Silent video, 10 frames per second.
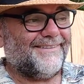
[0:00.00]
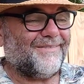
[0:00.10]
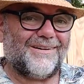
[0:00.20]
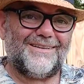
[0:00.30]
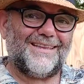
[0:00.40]

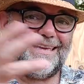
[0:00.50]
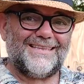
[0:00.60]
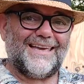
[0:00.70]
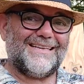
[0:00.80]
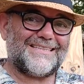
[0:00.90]
Well, you need
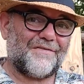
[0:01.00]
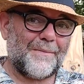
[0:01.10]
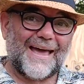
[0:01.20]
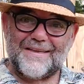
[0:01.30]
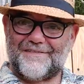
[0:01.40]
to get yourself a
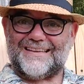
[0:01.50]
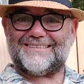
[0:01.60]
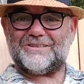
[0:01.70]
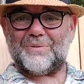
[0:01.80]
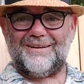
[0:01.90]

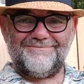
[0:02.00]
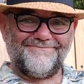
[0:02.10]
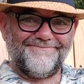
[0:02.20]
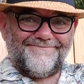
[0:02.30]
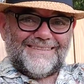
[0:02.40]
manifest as well.
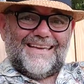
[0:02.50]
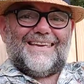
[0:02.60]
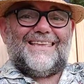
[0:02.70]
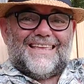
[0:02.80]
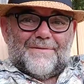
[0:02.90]
Yeah,
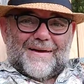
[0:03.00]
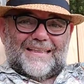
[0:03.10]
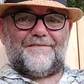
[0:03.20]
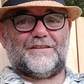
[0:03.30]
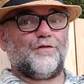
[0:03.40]
you get a
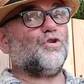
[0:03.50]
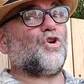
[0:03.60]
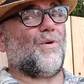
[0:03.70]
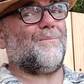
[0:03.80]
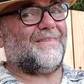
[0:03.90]
manifest for all the
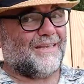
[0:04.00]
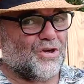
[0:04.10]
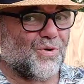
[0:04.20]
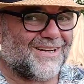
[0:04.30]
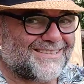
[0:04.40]
equipment that
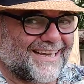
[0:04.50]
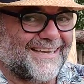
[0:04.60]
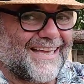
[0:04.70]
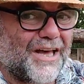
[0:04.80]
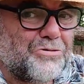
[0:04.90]
you want to
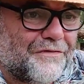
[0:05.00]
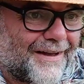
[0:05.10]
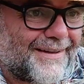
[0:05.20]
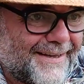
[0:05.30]
take over.